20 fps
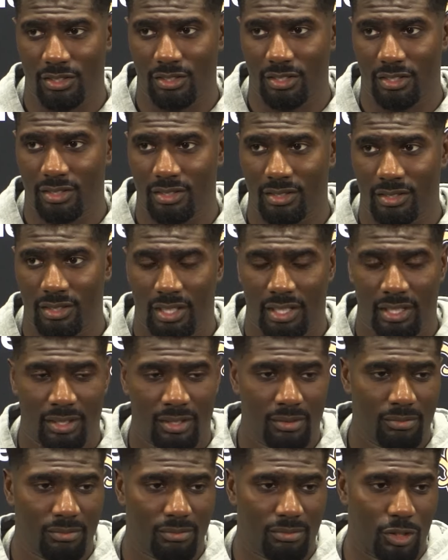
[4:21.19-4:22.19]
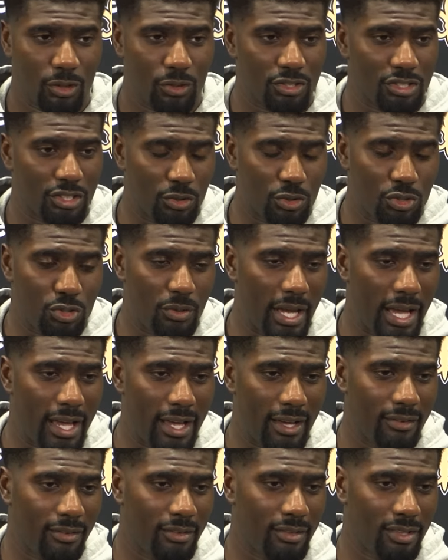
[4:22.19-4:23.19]
just noticing who you
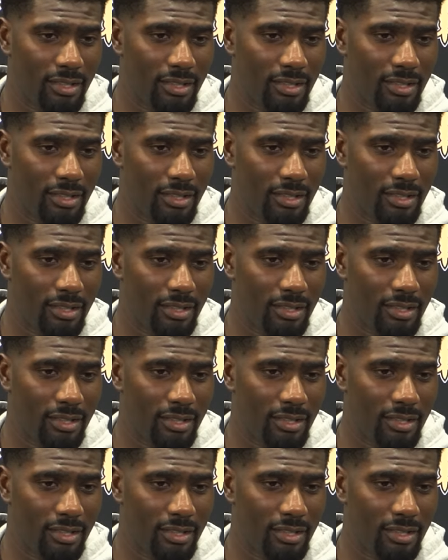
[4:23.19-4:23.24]
have,